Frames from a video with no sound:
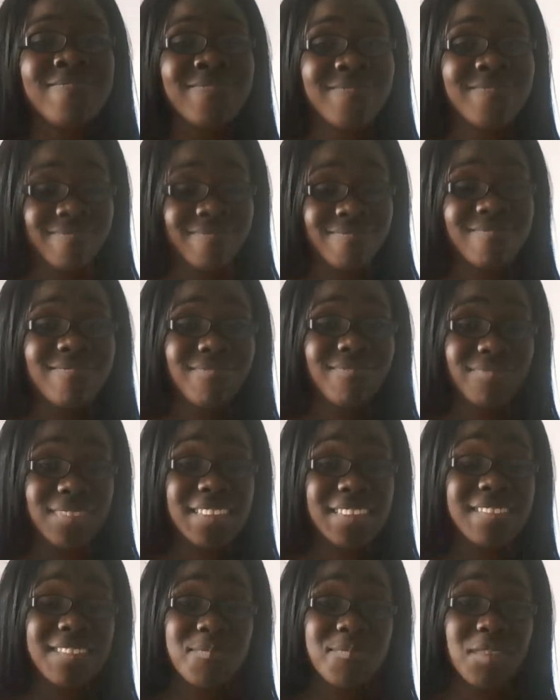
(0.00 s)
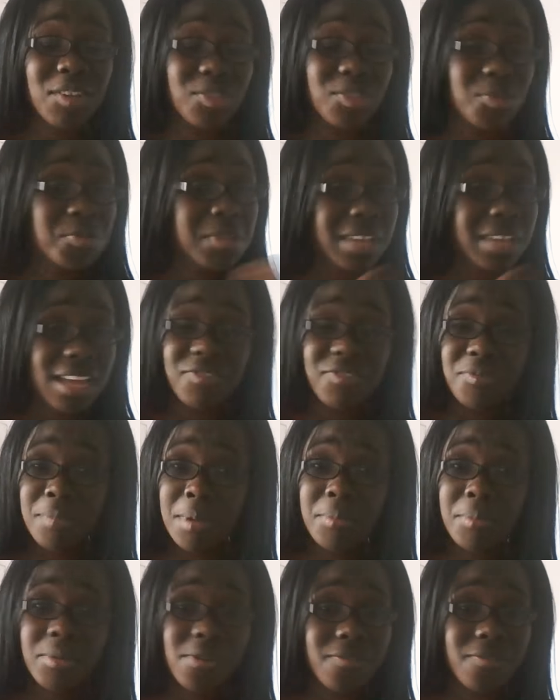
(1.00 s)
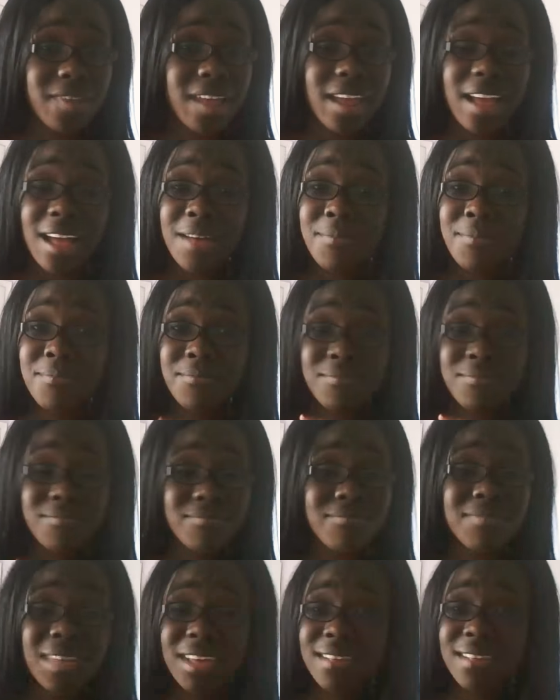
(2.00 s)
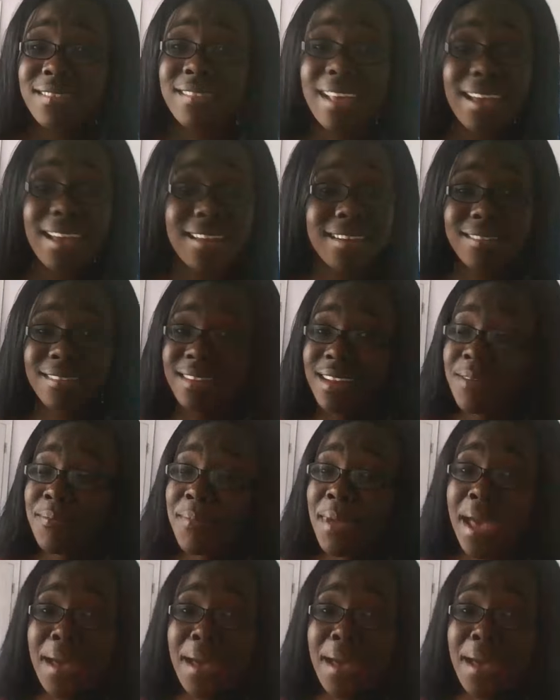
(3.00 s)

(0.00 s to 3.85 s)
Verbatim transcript: This comes out the week after my birthday. I'm excited. I'm happy.